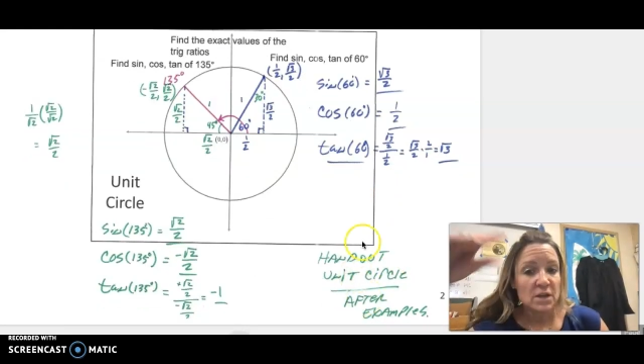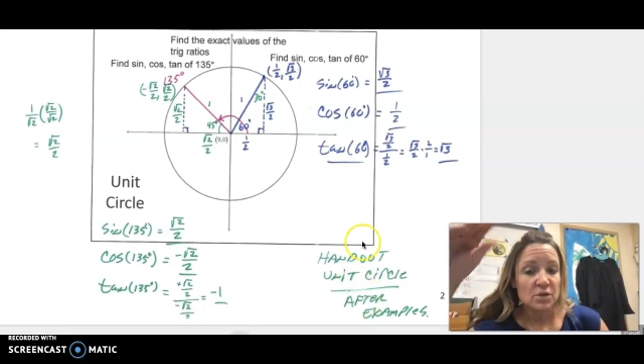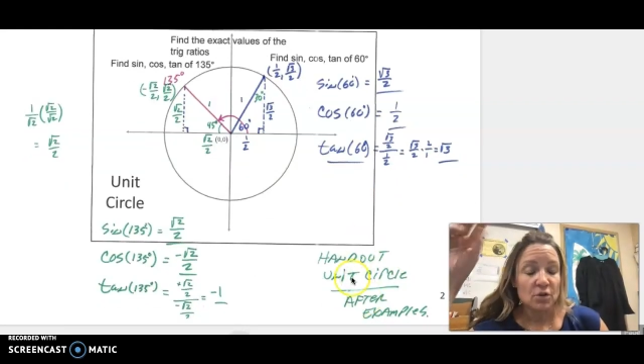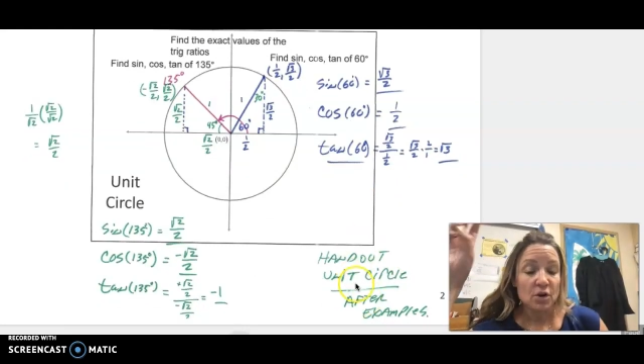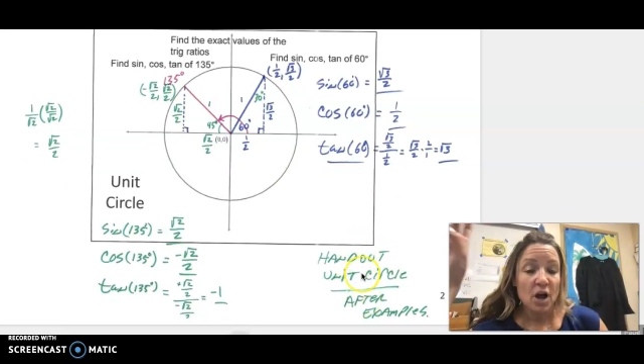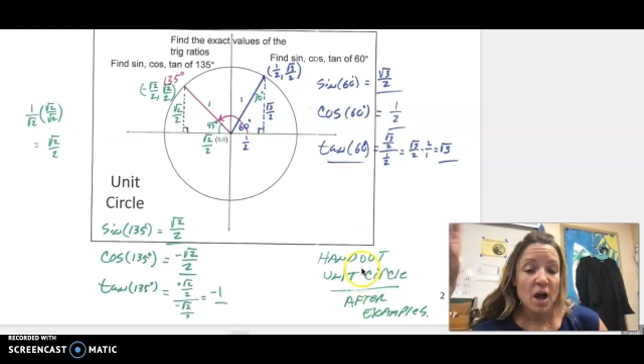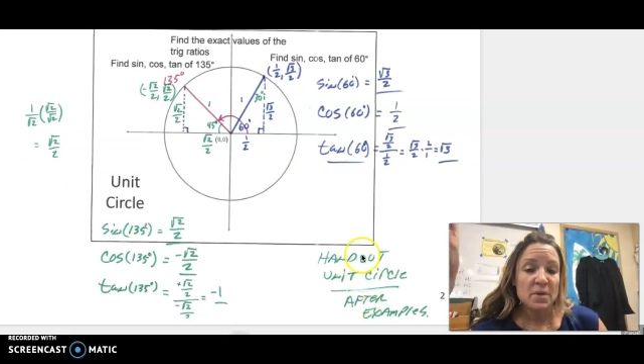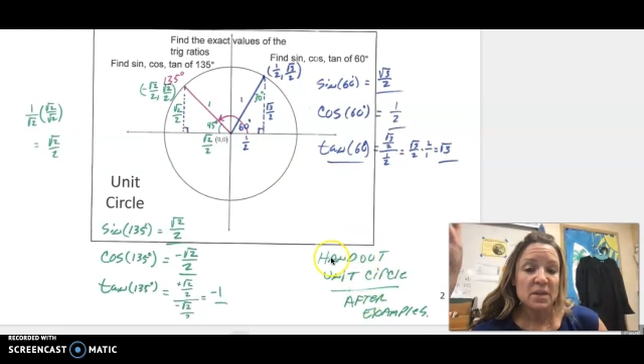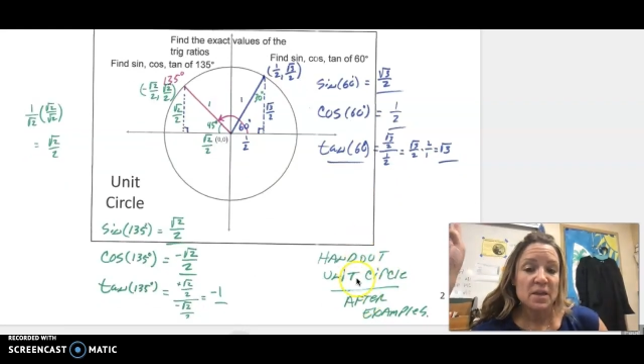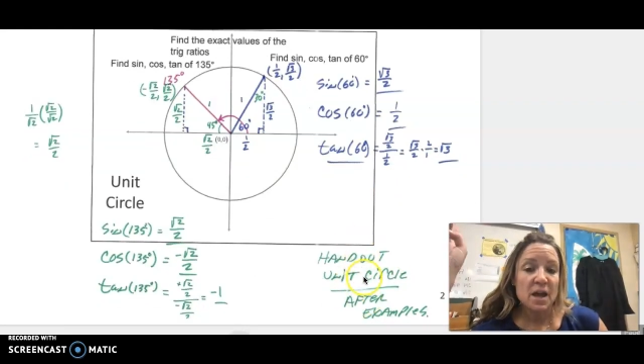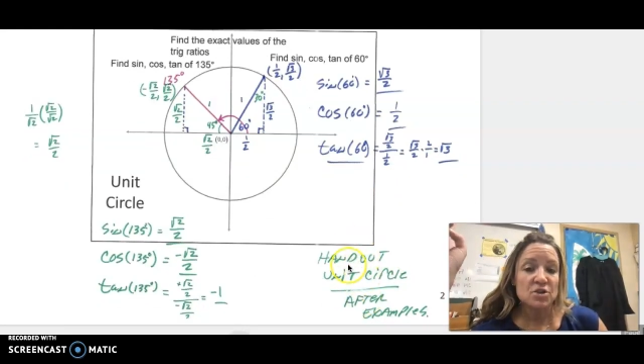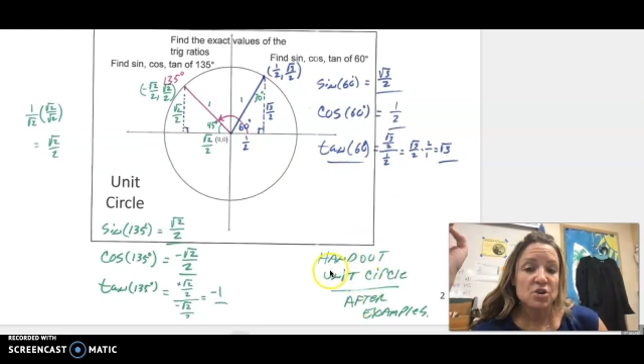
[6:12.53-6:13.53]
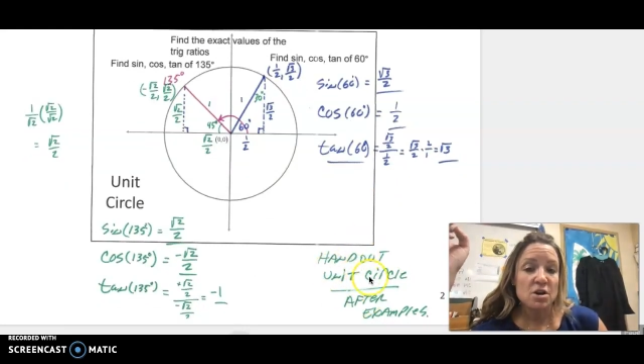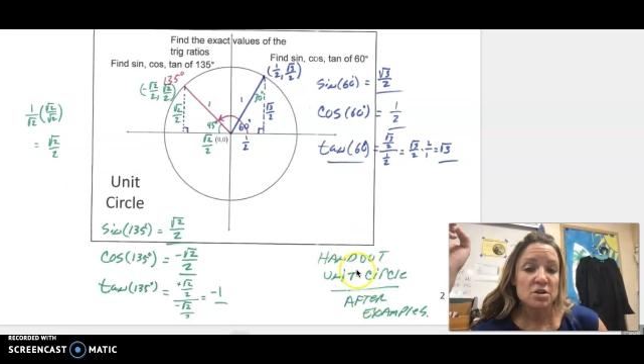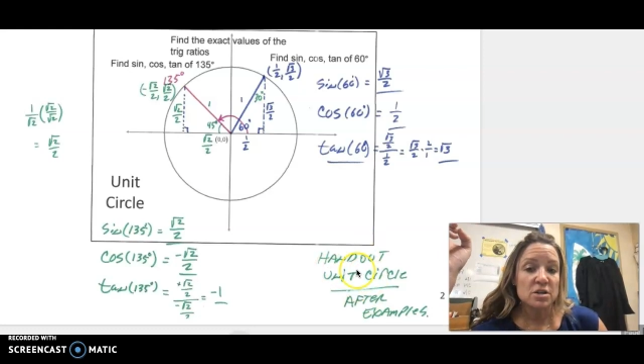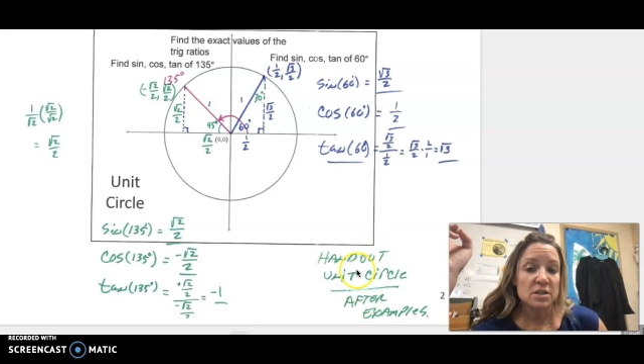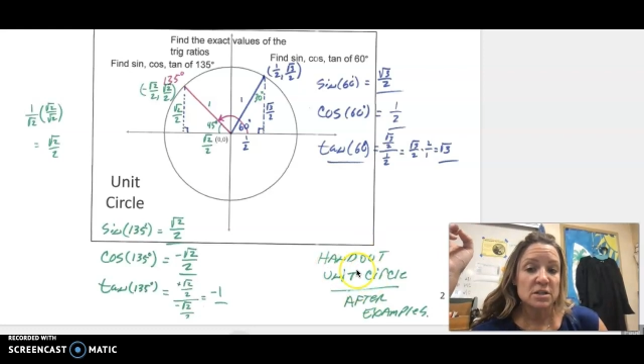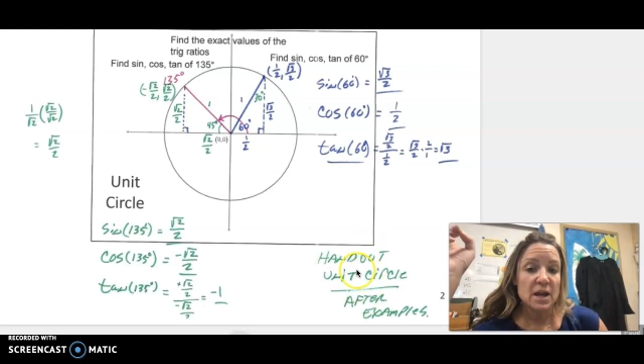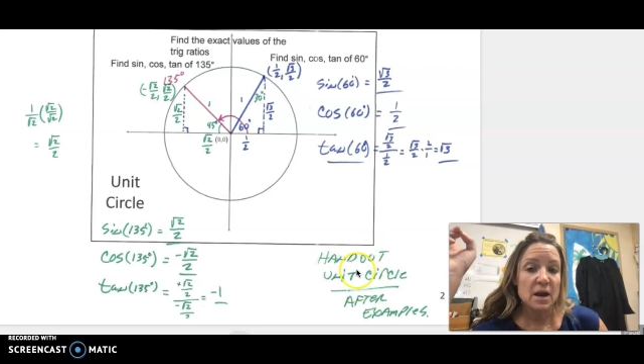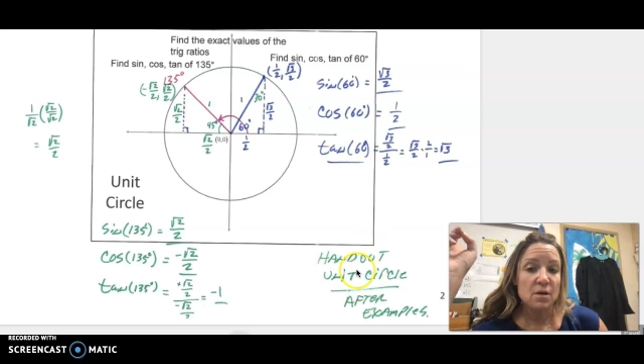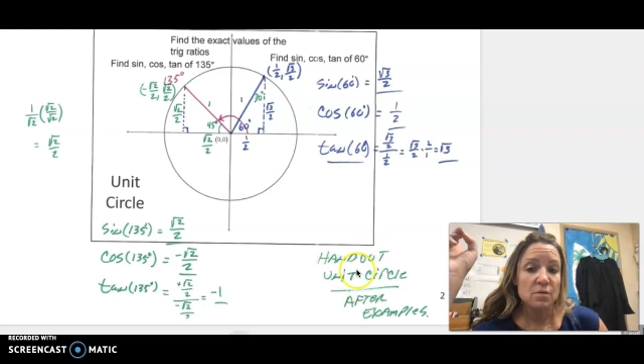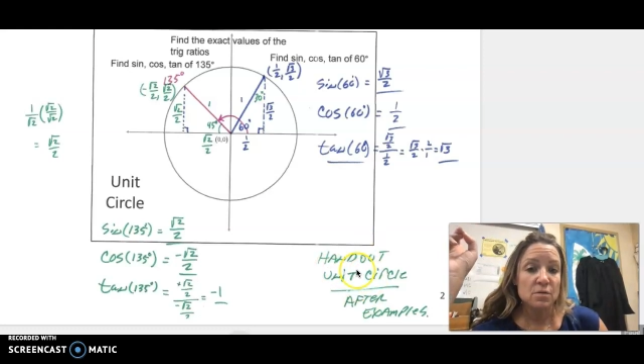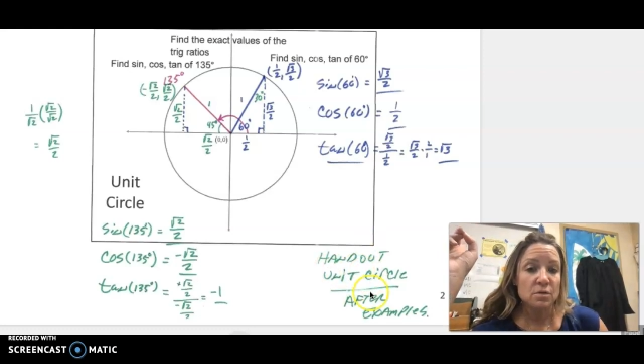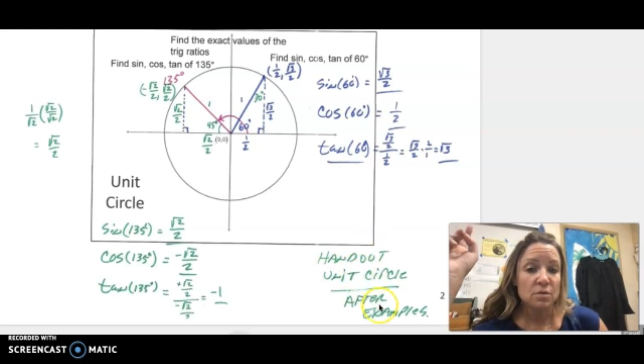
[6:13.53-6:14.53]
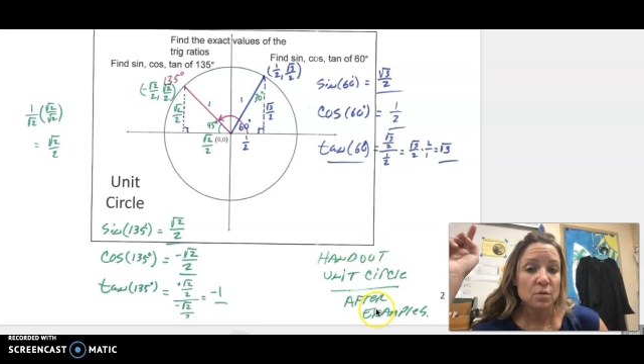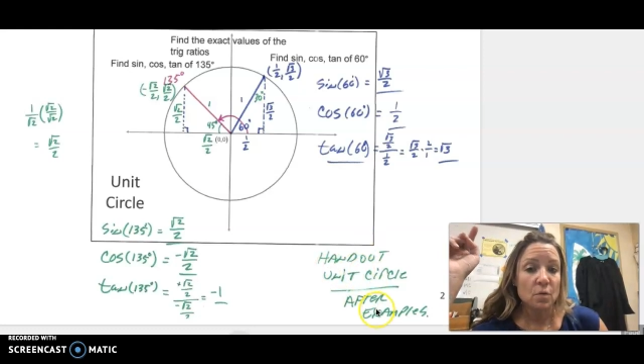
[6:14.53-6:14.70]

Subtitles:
either copy that chart down